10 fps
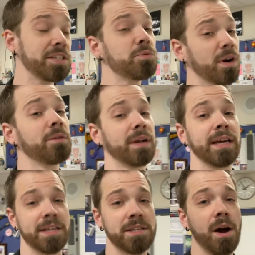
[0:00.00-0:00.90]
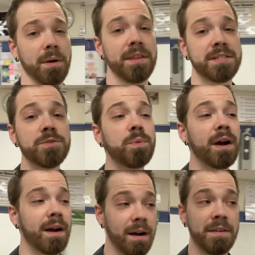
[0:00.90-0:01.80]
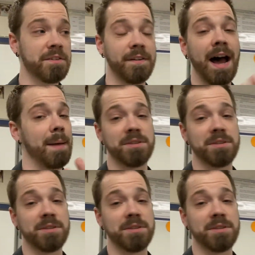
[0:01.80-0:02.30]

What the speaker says: is where it really gets going. This is where the vibe